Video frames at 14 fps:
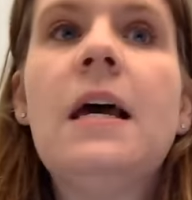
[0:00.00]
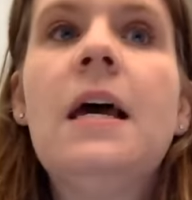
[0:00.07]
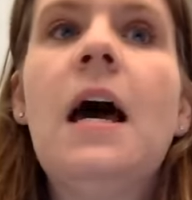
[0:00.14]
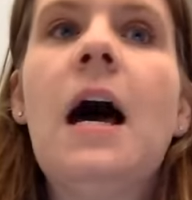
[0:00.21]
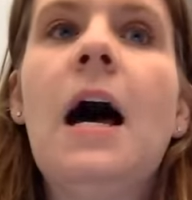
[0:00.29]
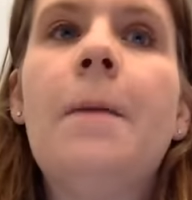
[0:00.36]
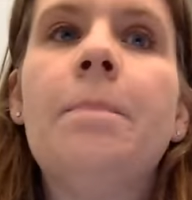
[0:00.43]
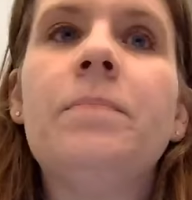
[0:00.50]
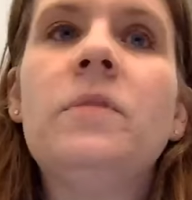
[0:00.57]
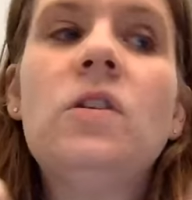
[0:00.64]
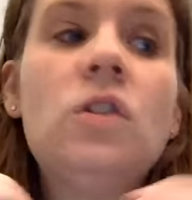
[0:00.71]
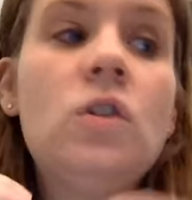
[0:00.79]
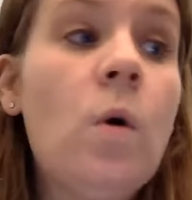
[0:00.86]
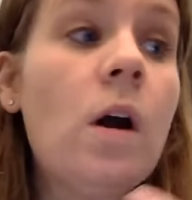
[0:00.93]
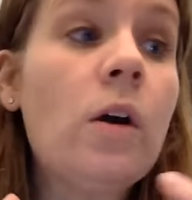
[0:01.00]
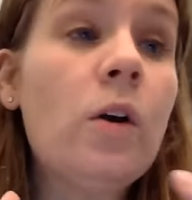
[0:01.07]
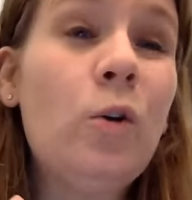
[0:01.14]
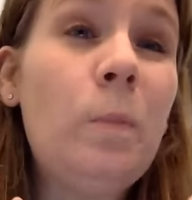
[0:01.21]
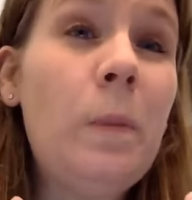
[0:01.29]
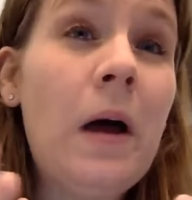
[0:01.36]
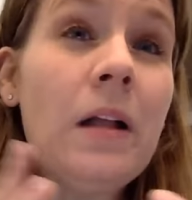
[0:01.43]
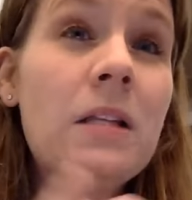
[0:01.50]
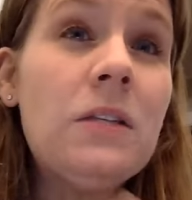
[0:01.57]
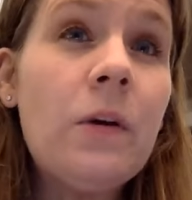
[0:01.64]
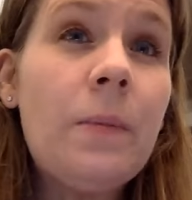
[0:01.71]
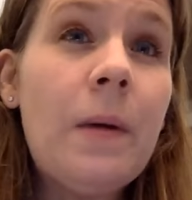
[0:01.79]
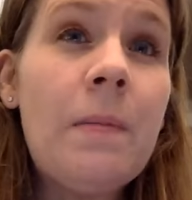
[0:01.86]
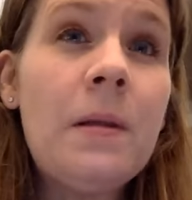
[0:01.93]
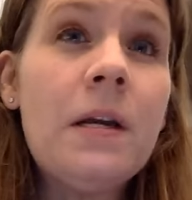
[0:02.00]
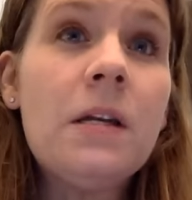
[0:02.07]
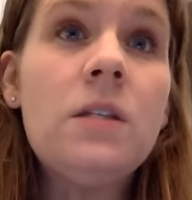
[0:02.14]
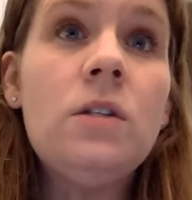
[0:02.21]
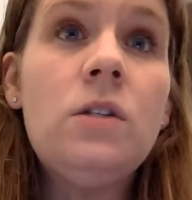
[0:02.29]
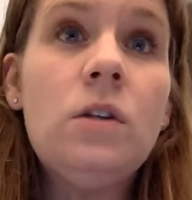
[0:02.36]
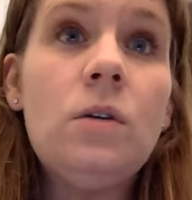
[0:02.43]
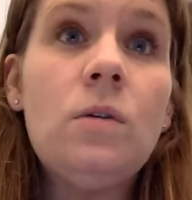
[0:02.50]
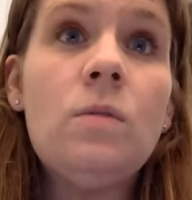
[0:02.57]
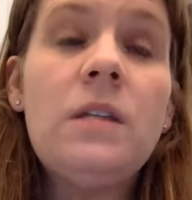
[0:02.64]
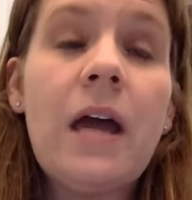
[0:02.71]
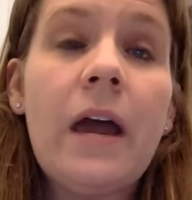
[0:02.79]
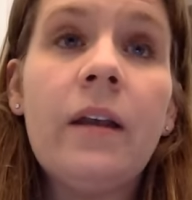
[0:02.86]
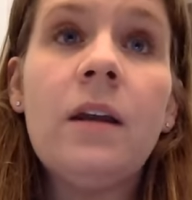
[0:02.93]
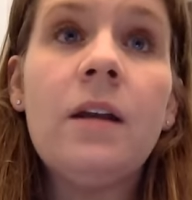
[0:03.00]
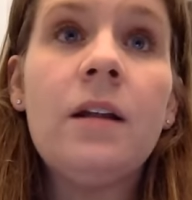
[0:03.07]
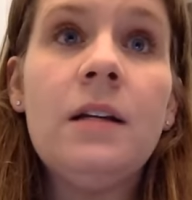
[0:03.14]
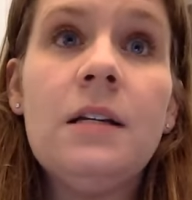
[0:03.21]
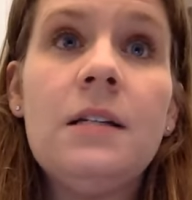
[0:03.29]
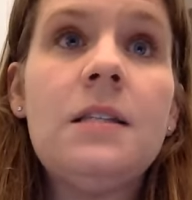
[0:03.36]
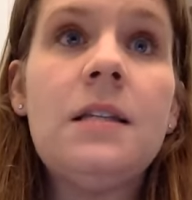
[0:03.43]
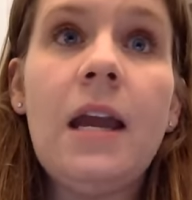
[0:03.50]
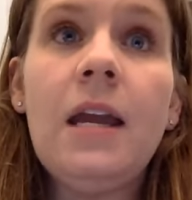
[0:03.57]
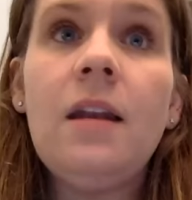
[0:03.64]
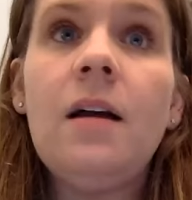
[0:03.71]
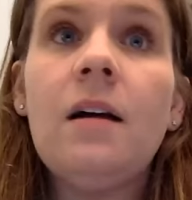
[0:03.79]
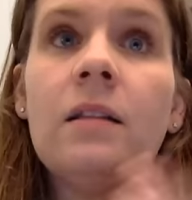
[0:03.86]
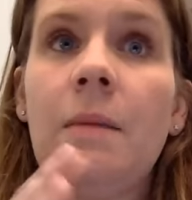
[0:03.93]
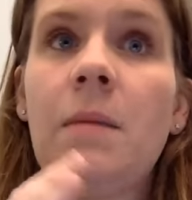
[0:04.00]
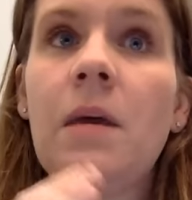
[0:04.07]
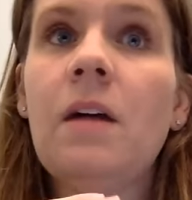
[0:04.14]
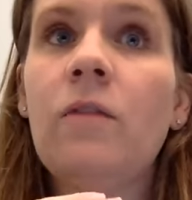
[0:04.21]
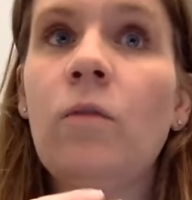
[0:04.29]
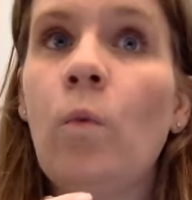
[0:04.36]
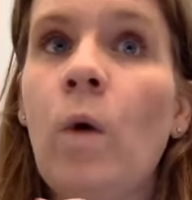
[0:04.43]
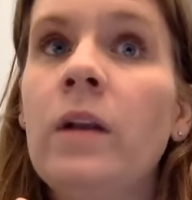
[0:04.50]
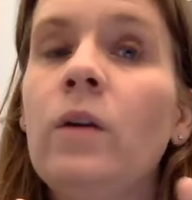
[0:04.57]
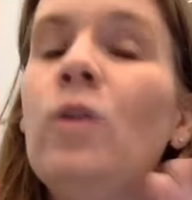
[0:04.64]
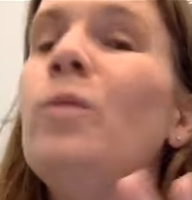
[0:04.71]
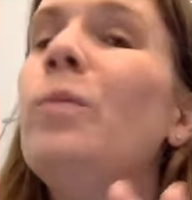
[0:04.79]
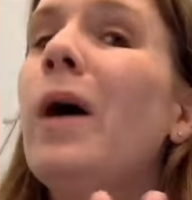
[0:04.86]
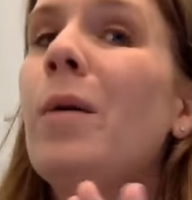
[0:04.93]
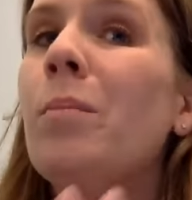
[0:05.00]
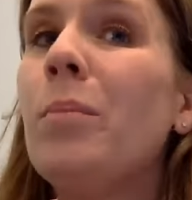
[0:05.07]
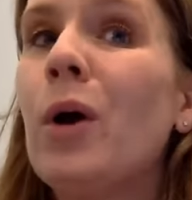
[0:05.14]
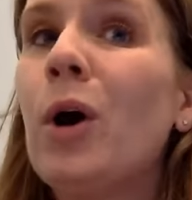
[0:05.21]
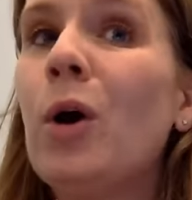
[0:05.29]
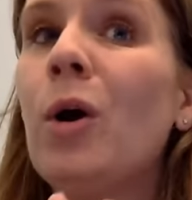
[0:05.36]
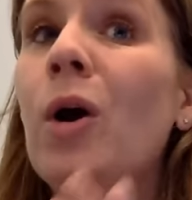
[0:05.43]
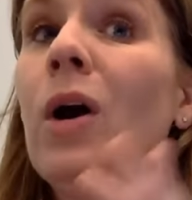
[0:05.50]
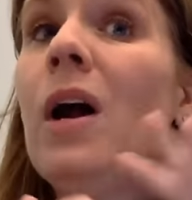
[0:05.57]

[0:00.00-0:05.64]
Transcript: Um, store coupons for Publix do technically state a limit of one coupon per